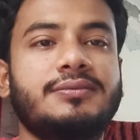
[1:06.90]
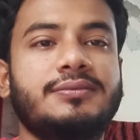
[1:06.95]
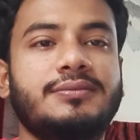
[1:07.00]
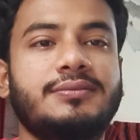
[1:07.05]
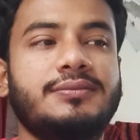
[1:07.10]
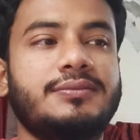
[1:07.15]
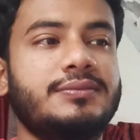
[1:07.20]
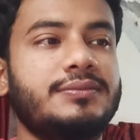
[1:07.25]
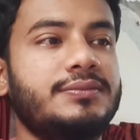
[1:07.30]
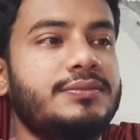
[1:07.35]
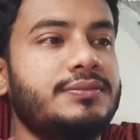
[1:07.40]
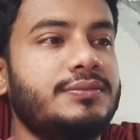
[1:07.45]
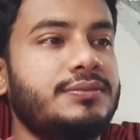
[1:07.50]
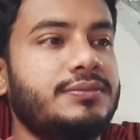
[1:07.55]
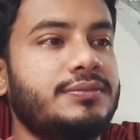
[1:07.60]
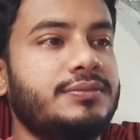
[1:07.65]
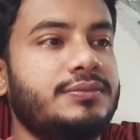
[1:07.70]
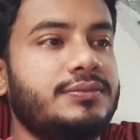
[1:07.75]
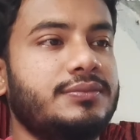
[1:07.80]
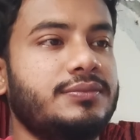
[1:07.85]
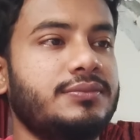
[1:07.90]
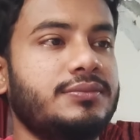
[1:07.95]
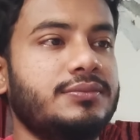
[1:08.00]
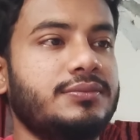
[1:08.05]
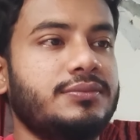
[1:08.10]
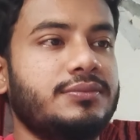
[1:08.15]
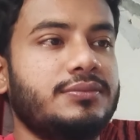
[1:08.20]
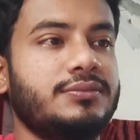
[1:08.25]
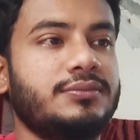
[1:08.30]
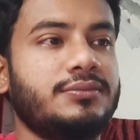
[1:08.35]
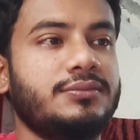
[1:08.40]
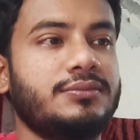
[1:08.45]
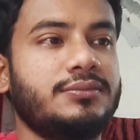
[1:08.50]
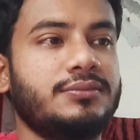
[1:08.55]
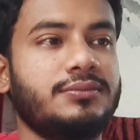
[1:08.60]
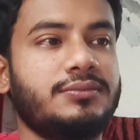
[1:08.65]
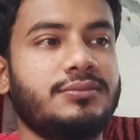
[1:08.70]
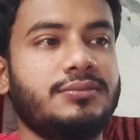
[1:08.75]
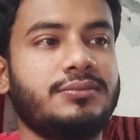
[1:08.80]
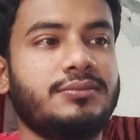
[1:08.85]

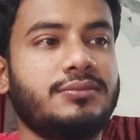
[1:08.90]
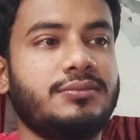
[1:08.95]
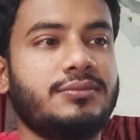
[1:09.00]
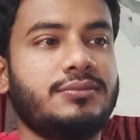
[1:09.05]
Nothing is said.